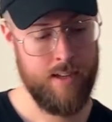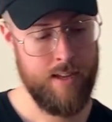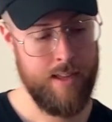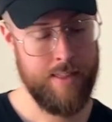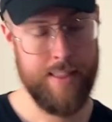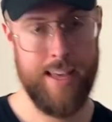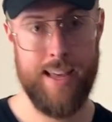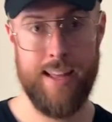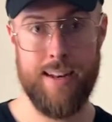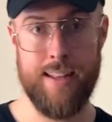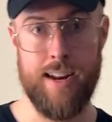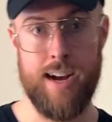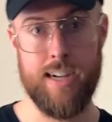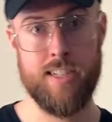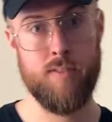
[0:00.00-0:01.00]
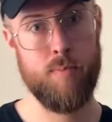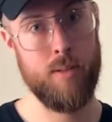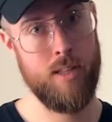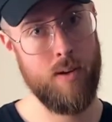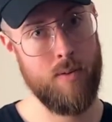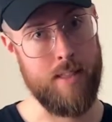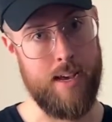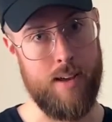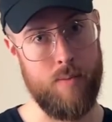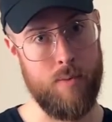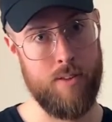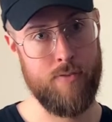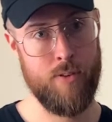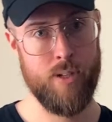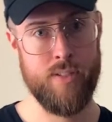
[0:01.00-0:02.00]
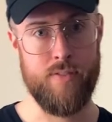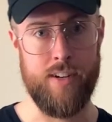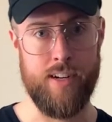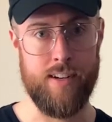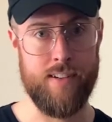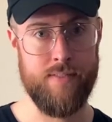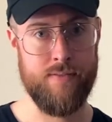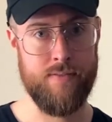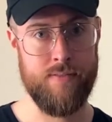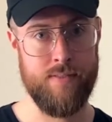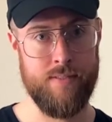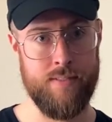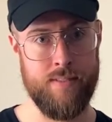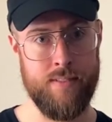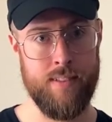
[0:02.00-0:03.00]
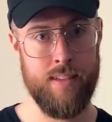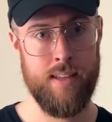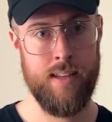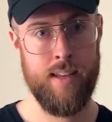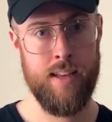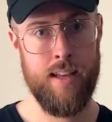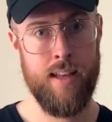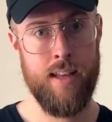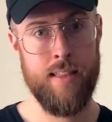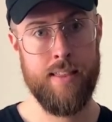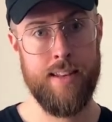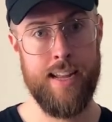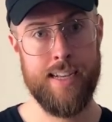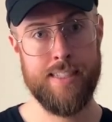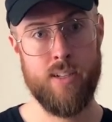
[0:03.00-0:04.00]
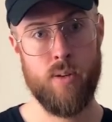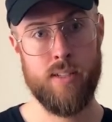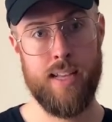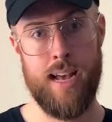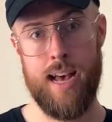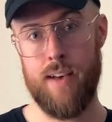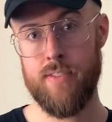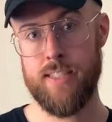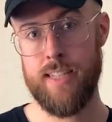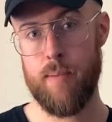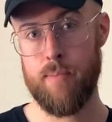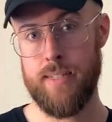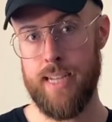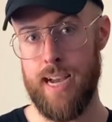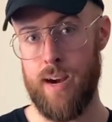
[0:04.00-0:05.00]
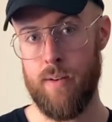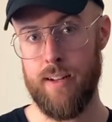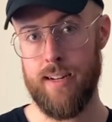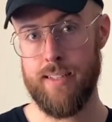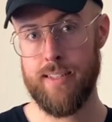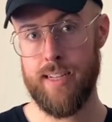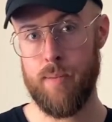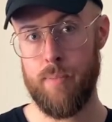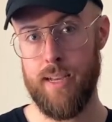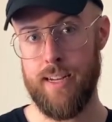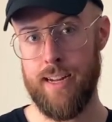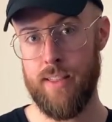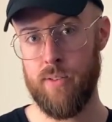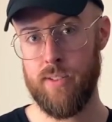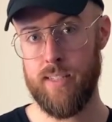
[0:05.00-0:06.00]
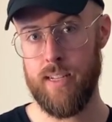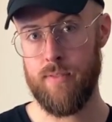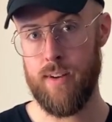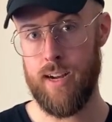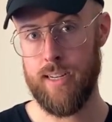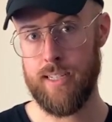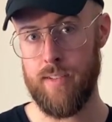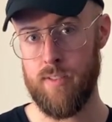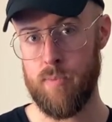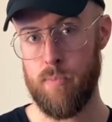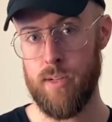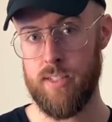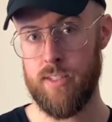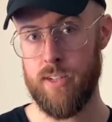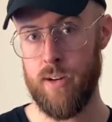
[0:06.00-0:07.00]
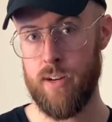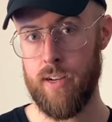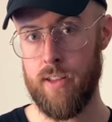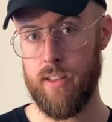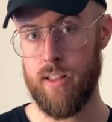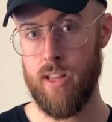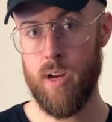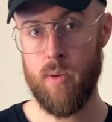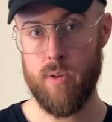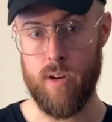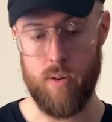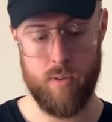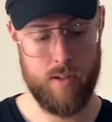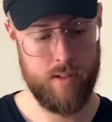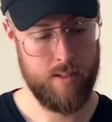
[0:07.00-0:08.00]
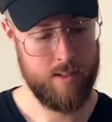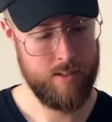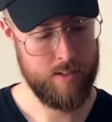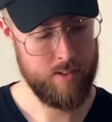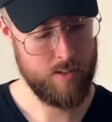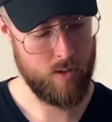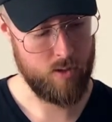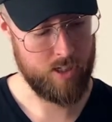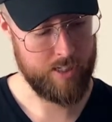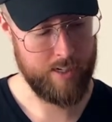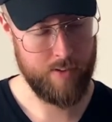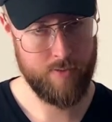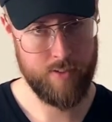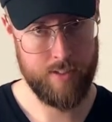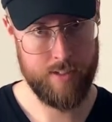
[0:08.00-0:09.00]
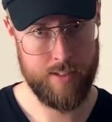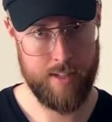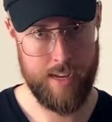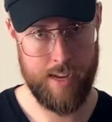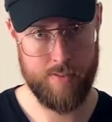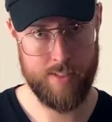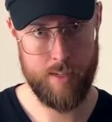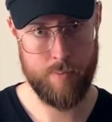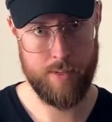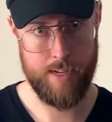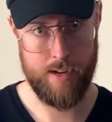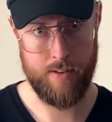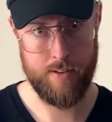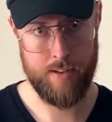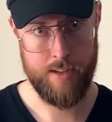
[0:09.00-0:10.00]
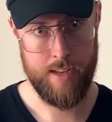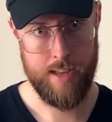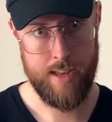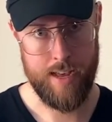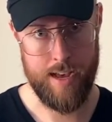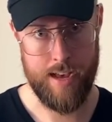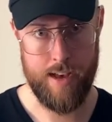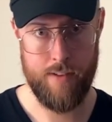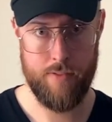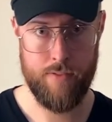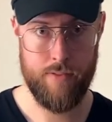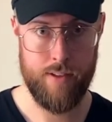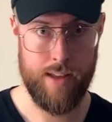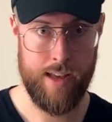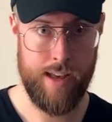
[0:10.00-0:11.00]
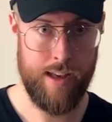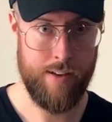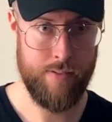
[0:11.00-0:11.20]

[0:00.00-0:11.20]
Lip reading: Then an octave below that with first finger. The next note is a half step down, and it's going to be another set of octaves, but starting on the low note. So shift, half step down, F, F.